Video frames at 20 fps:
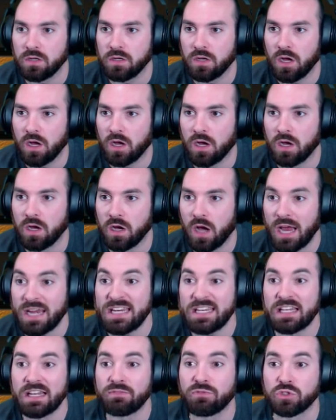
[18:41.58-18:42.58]
Uh, I
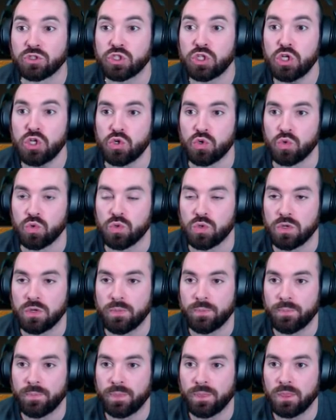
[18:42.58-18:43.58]
need level two.
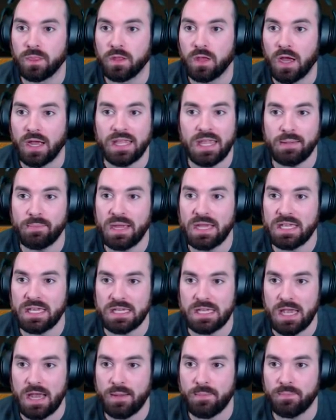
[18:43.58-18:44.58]
I can't make it
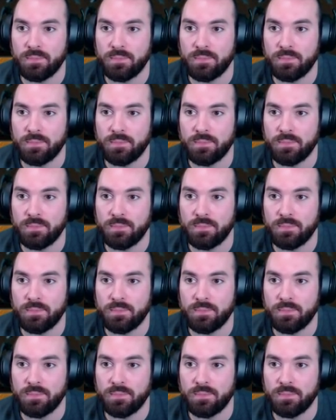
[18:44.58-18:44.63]
yet.